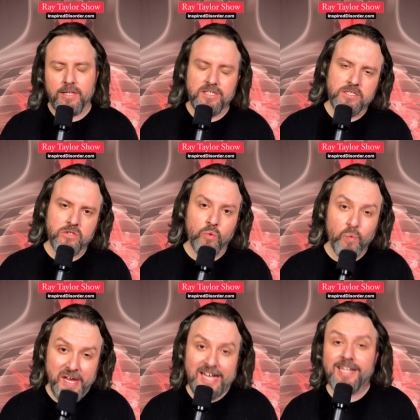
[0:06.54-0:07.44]
This is a
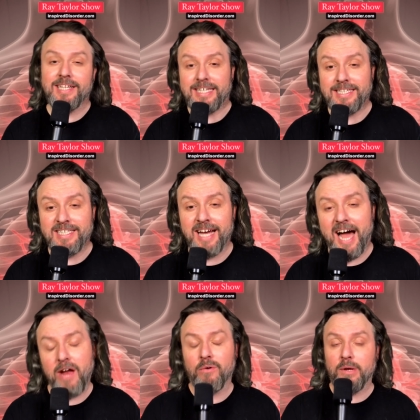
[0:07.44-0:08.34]
weekly
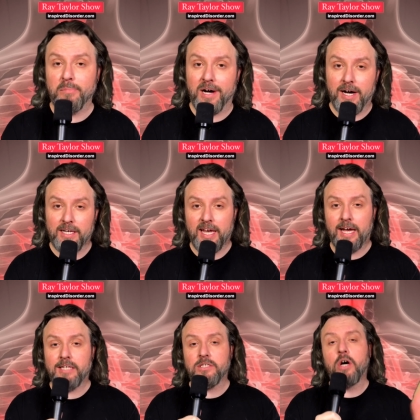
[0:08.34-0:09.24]
diary
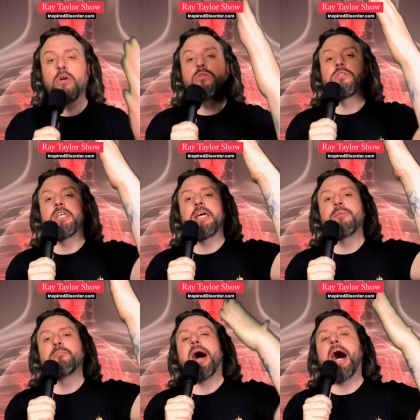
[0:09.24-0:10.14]
podcast
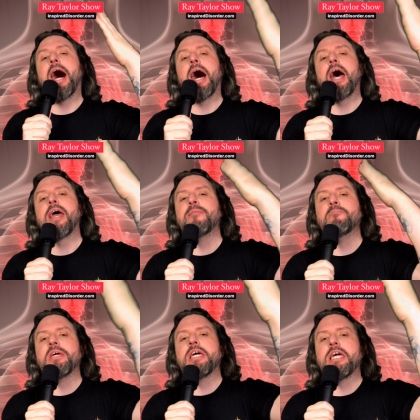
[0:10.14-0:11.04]
hosted by
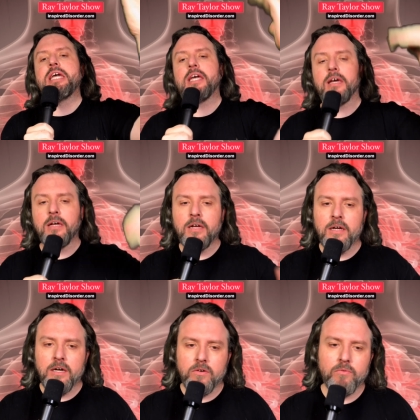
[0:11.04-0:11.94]
me,
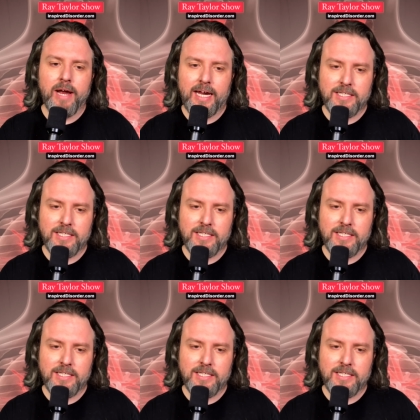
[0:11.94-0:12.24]
Ray